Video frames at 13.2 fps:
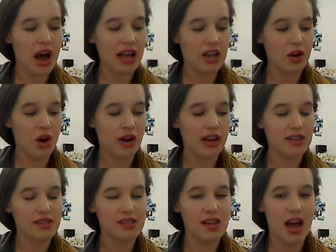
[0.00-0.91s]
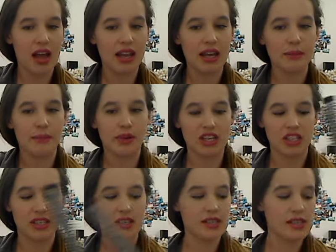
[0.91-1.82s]
iconic styling
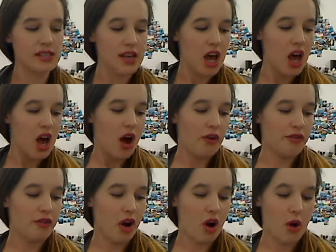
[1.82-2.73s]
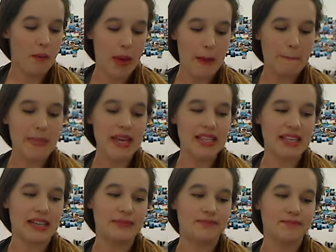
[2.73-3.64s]
brushes from
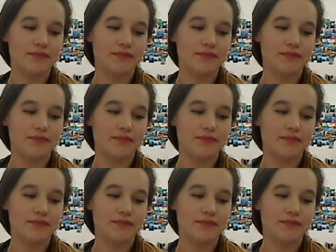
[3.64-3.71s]
Mita.